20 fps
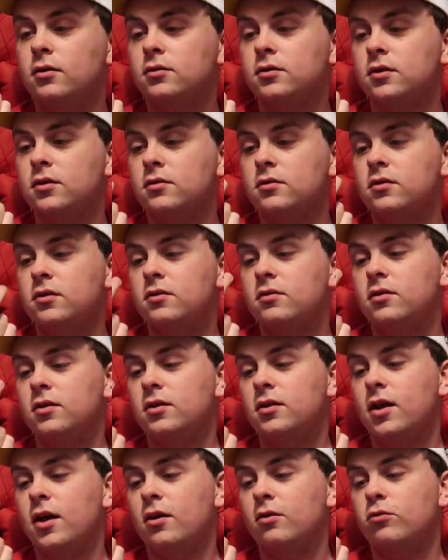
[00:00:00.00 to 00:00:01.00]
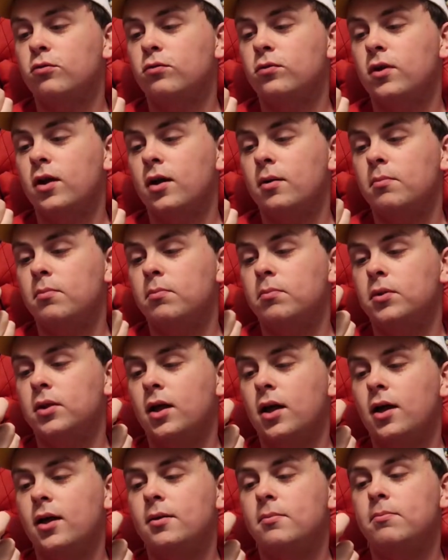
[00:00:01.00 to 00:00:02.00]
Says Disney Lounge Fly
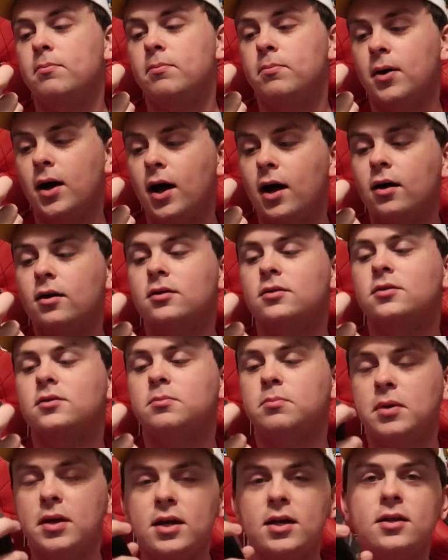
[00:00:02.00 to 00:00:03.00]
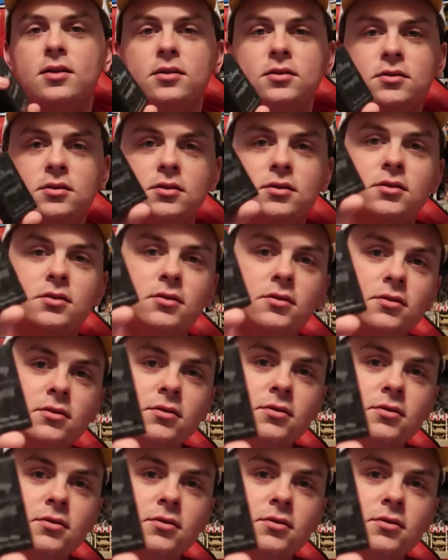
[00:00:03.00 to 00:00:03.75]
blind box pins.